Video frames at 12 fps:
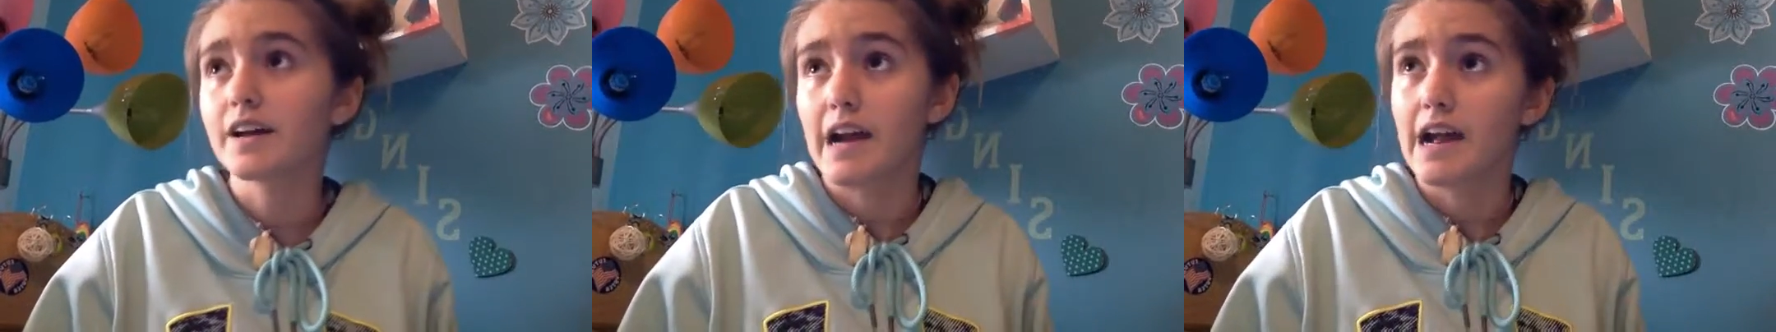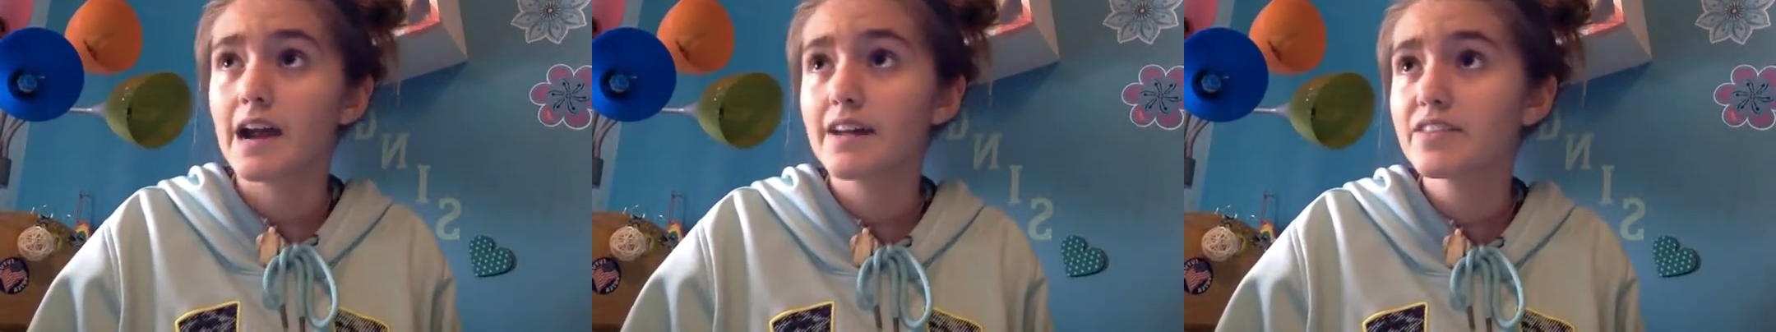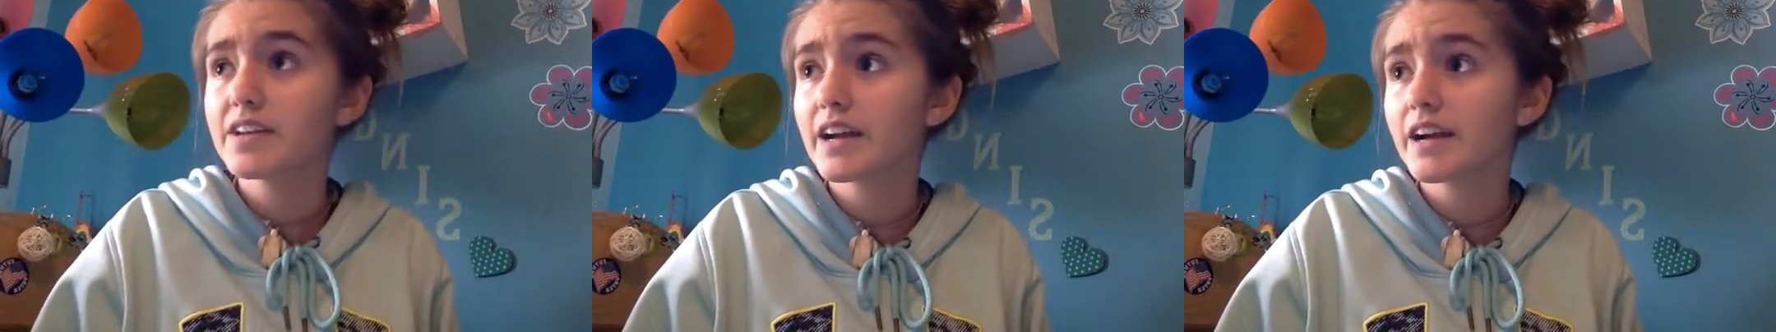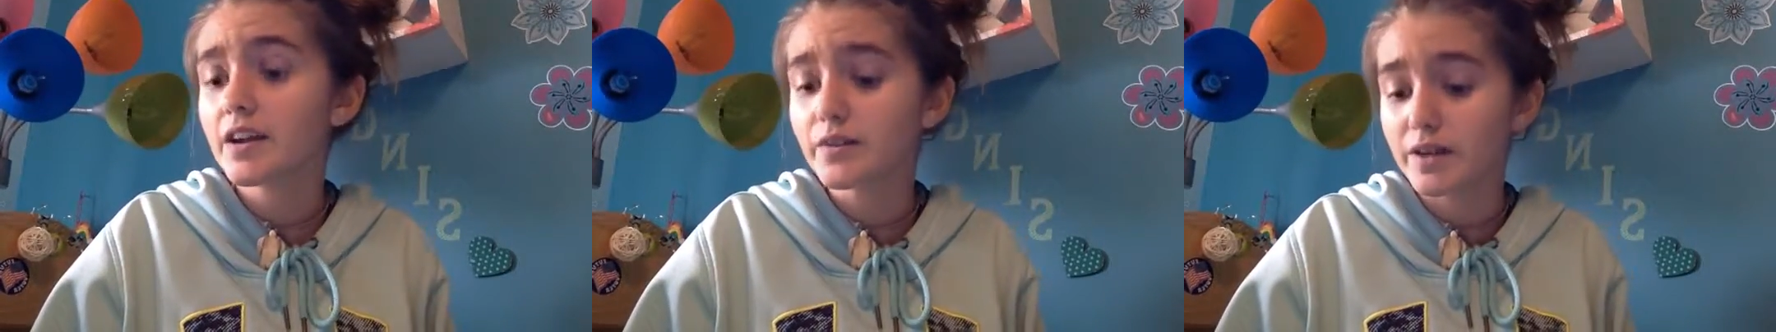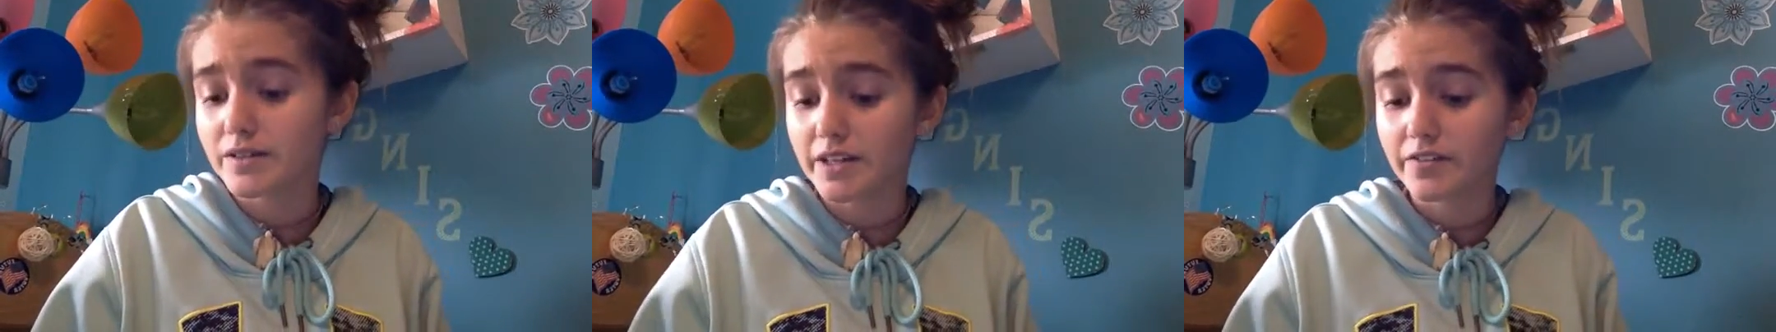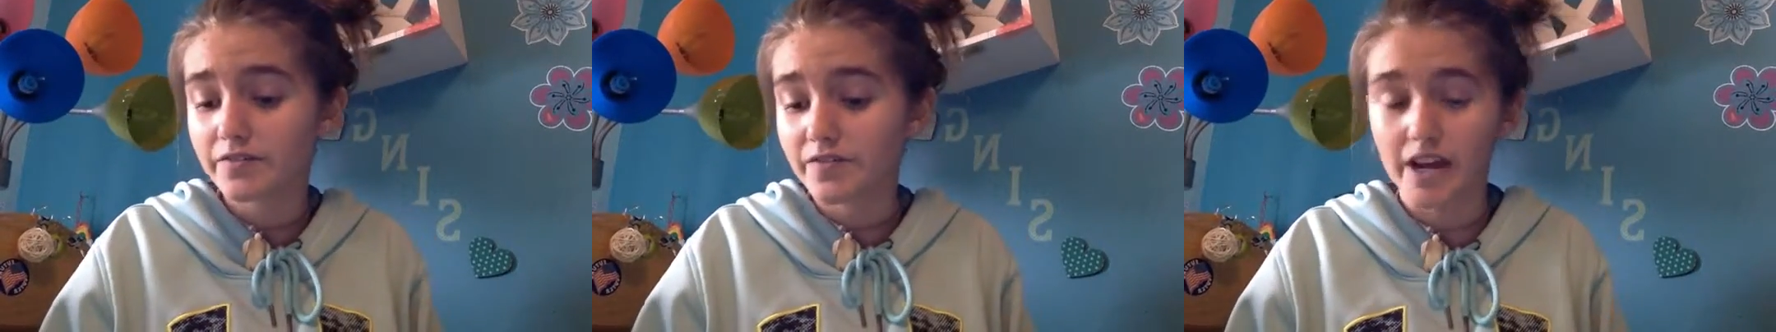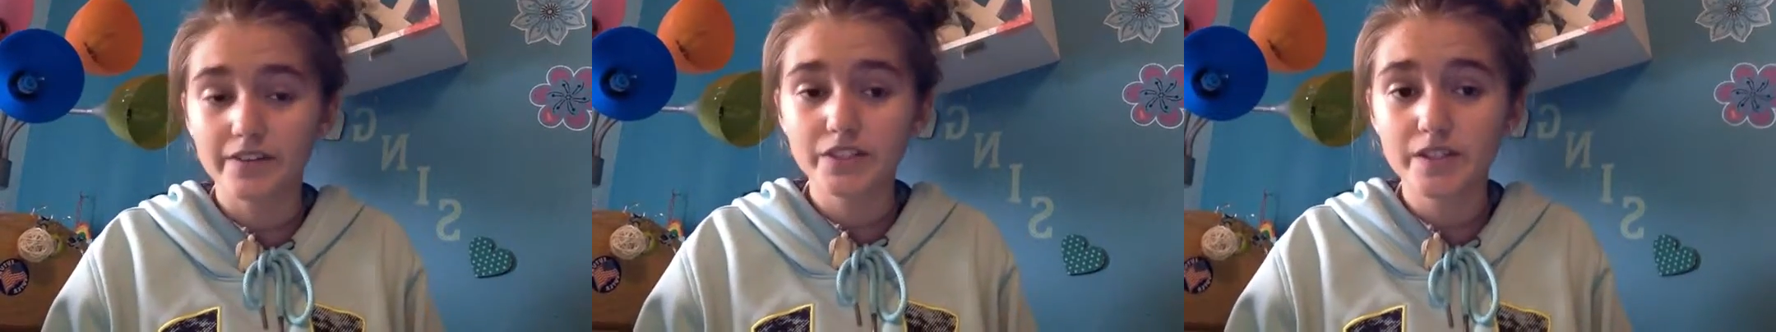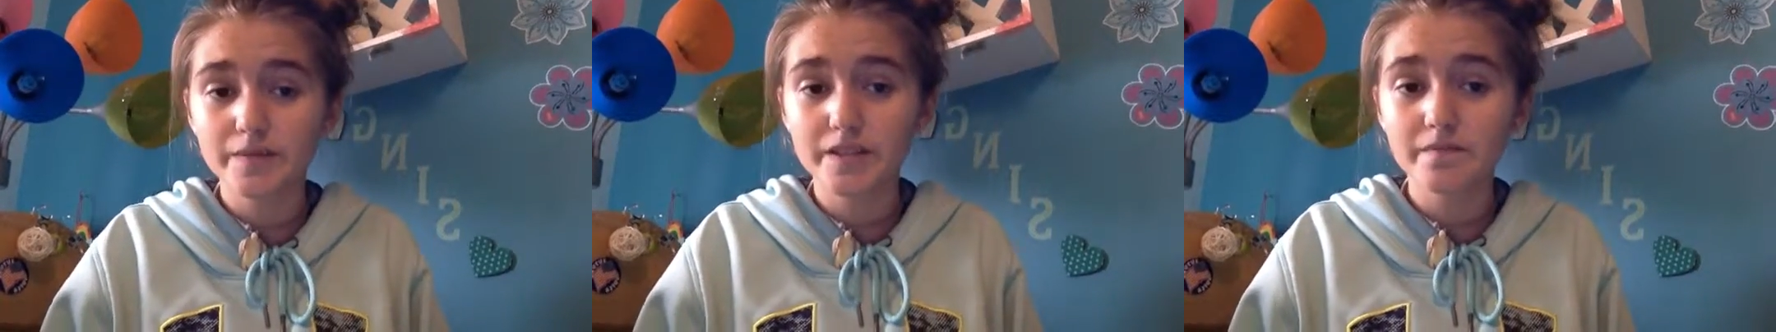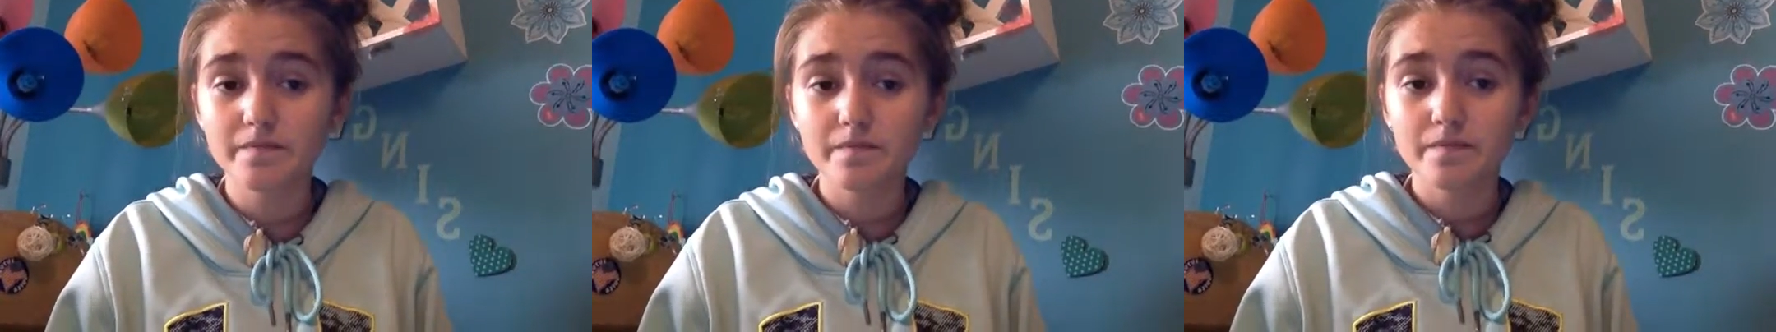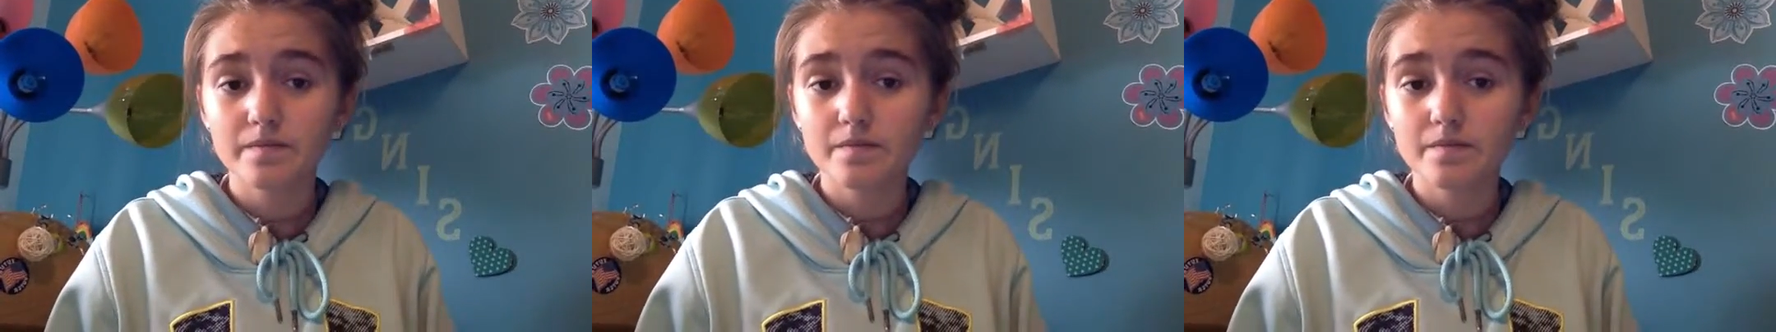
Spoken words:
Like, I think I got it when I was, like, 5 or something.